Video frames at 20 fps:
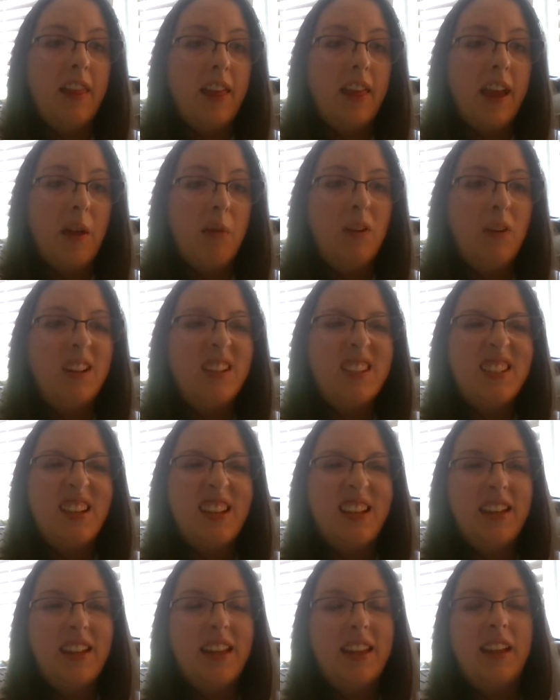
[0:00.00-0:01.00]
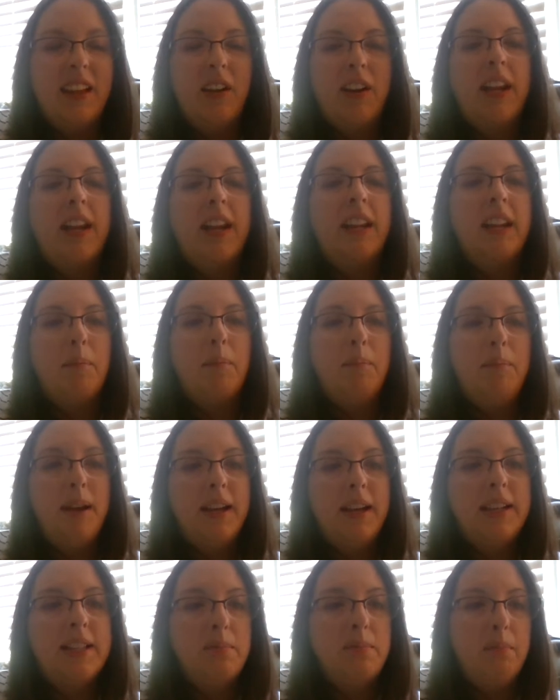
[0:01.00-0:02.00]
They want to see that they're getting the
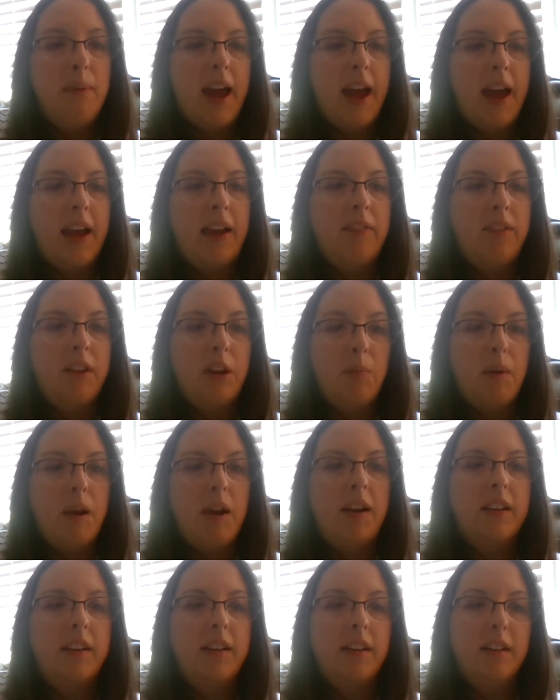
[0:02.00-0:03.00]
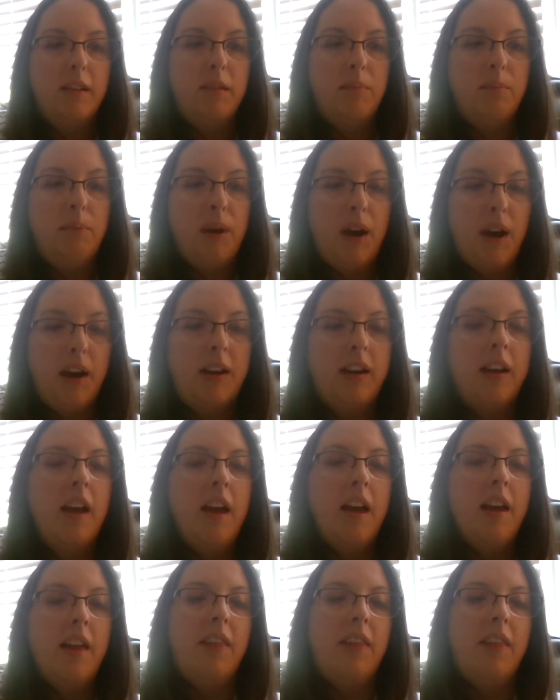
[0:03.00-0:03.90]
biggest bang for their buck.